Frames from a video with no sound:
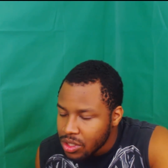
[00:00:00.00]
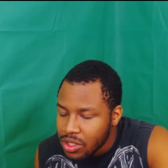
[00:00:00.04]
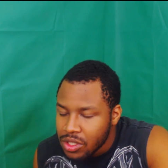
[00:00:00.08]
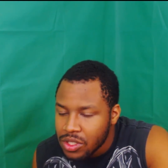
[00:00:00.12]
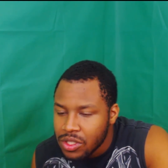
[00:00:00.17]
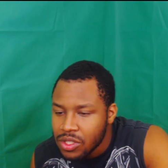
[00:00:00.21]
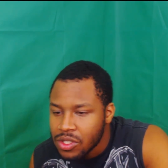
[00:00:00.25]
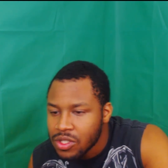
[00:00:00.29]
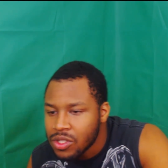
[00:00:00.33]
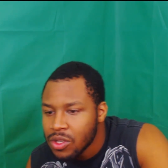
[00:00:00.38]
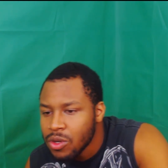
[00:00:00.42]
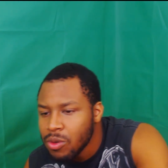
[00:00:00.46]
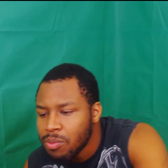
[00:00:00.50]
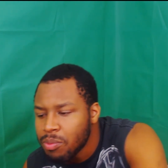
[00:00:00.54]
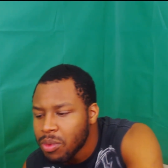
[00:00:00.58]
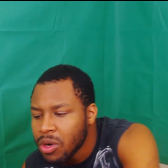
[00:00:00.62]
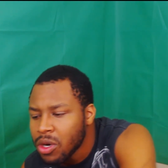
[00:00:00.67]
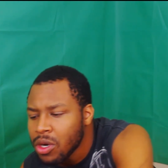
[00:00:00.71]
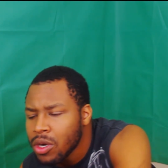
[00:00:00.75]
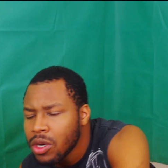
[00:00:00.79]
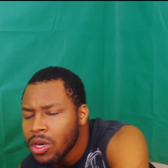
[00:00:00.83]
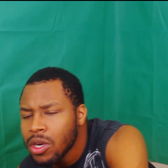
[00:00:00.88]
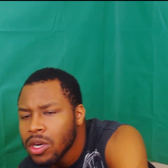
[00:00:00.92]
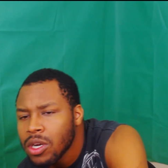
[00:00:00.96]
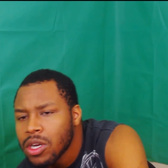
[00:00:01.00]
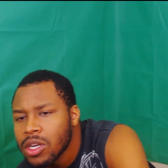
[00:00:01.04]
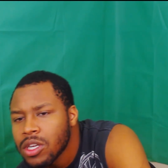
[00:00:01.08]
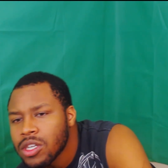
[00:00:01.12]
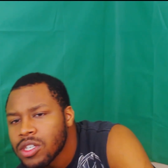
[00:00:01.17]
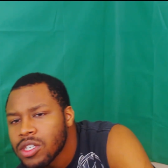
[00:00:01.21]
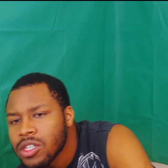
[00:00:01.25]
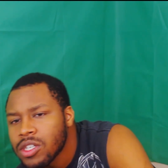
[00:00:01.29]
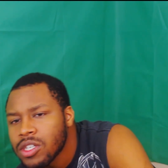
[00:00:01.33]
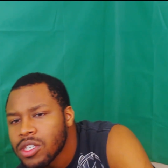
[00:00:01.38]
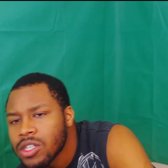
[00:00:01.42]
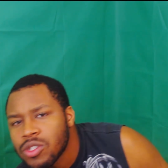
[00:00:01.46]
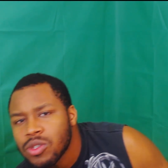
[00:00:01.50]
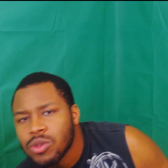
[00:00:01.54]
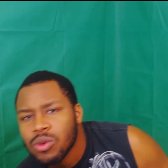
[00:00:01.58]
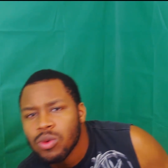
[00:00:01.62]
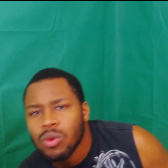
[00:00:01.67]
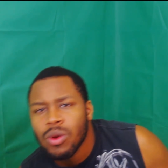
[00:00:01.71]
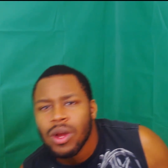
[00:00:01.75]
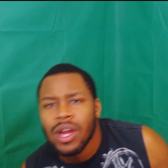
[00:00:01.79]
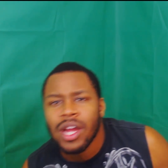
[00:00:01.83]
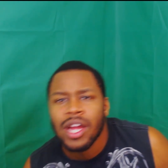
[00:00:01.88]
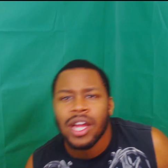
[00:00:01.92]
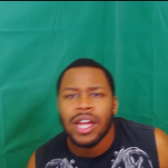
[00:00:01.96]
Super
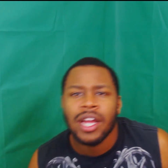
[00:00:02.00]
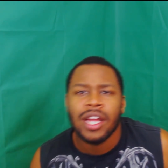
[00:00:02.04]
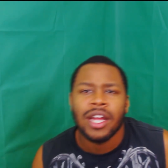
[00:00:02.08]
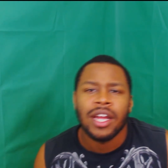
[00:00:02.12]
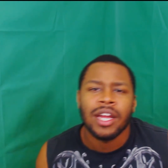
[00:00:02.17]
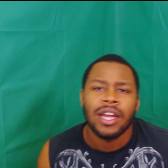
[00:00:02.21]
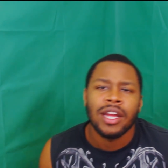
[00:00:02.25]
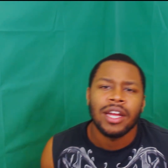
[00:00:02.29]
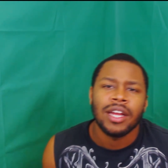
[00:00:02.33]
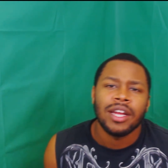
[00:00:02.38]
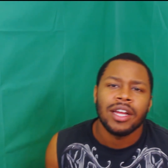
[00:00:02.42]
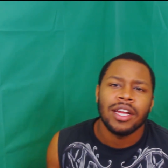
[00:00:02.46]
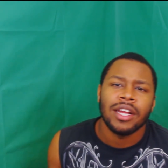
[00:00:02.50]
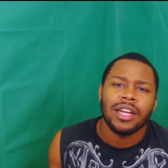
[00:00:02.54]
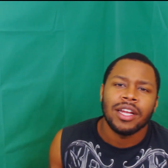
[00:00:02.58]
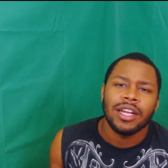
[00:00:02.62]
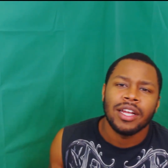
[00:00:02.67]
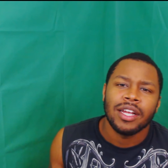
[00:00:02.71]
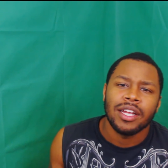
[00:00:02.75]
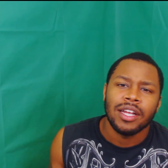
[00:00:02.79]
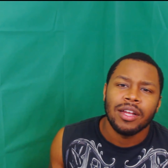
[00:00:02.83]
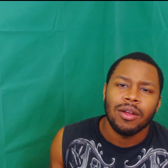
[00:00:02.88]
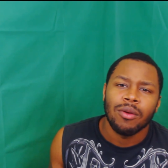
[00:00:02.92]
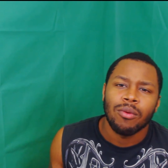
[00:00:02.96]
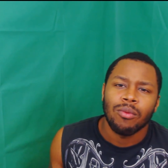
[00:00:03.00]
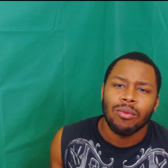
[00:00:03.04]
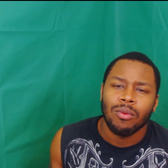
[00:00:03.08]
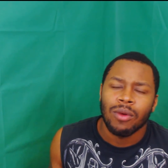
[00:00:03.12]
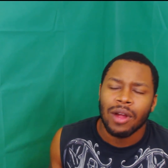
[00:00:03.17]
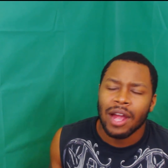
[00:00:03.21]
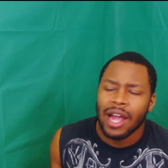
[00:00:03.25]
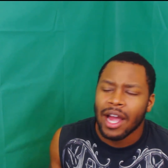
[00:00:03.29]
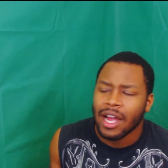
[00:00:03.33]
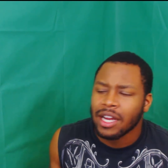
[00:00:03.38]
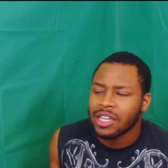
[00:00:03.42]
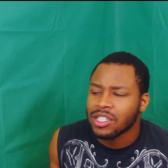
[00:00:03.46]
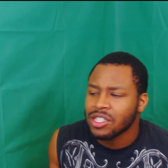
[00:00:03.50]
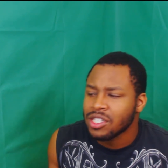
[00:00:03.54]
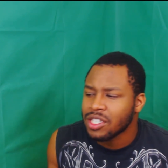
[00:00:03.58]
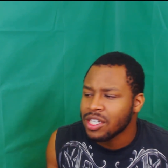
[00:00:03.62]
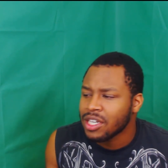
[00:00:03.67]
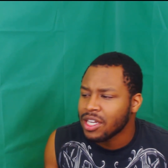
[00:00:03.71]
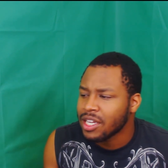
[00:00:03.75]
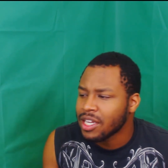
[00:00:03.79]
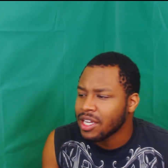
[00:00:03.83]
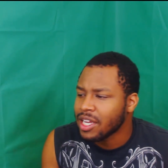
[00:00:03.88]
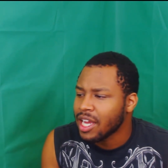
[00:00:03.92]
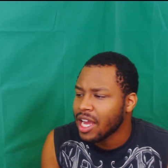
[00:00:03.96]
Trey
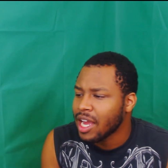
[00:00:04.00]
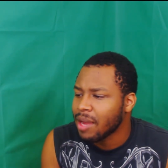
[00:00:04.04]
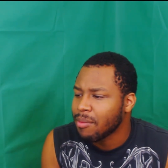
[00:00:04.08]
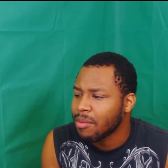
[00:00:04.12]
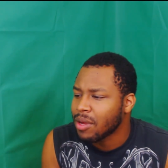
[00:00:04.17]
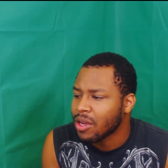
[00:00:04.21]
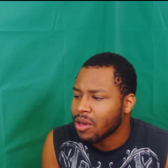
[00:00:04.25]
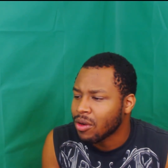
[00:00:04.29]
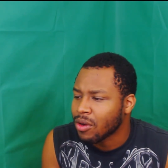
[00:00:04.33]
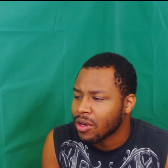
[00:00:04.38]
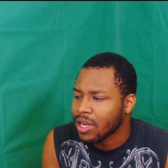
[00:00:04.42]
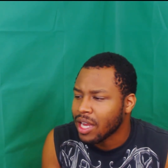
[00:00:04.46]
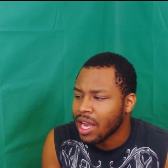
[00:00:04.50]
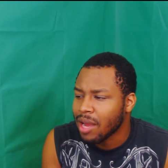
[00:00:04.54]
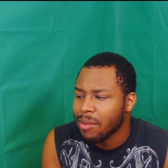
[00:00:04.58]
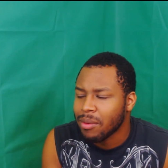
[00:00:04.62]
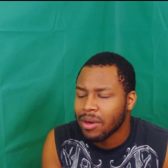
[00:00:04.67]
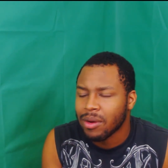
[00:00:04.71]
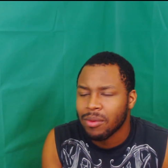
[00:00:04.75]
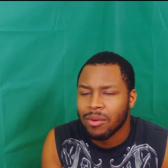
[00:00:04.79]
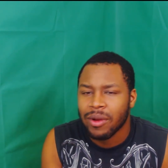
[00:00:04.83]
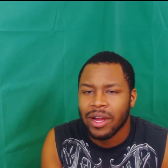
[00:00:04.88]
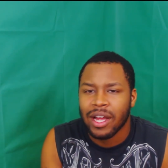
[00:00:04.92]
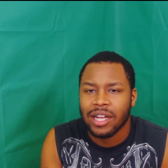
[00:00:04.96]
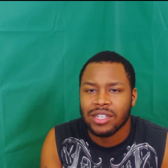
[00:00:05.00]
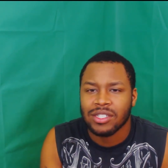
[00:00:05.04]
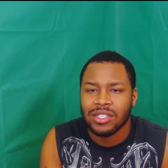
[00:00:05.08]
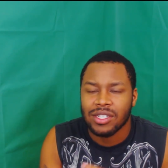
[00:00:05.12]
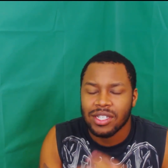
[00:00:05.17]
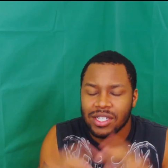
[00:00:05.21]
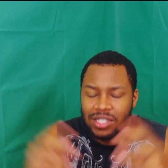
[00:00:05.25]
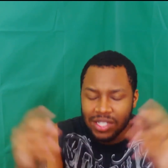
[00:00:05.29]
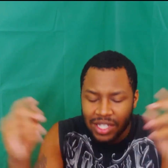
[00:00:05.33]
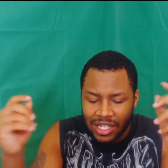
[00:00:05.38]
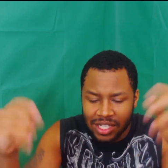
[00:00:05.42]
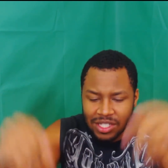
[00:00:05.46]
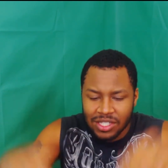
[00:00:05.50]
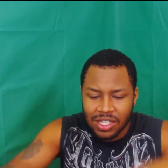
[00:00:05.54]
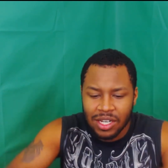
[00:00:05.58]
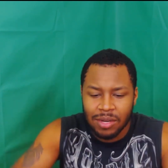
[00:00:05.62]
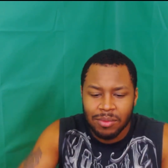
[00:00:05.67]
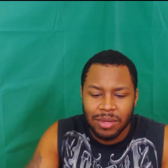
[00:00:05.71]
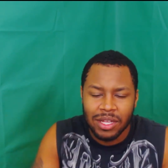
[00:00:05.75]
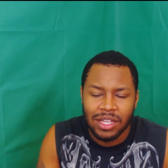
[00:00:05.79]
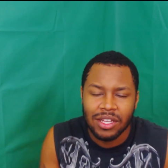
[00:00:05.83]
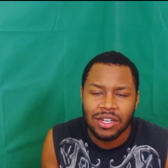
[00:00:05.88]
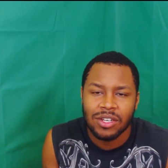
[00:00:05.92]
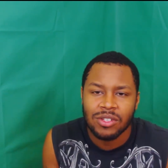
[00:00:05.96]
Reaction and Gaming, or Gaming and Reaction. His link's
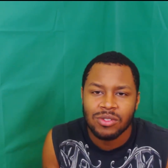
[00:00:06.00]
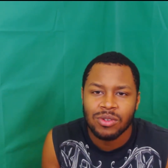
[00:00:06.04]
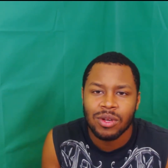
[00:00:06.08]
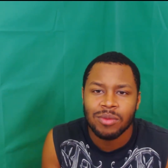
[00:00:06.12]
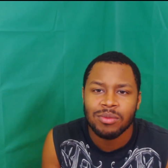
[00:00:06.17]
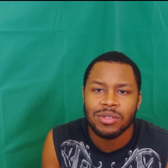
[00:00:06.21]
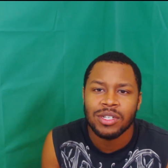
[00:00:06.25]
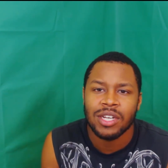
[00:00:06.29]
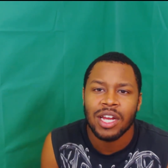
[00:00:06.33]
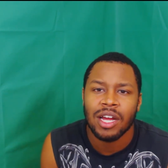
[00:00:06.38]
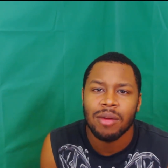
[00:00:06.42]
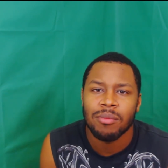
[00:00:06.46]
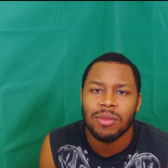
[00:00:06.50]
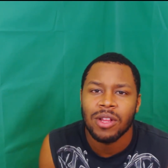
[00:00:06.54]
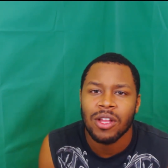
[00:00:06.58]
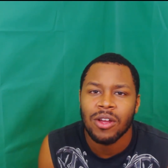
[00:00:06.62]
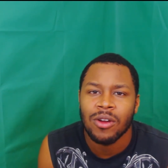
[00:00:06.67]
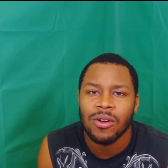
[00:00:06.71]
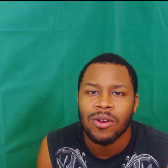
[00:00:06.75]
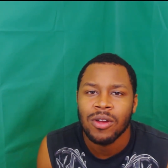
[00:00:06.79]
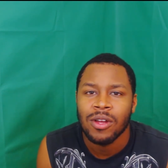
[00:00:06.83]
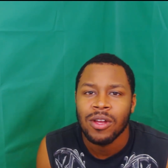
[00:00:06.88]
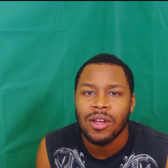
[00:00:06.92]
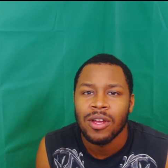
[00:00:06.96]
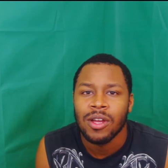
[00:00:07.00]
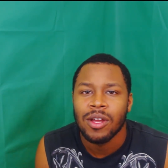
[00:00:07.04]
going to be in the description down below.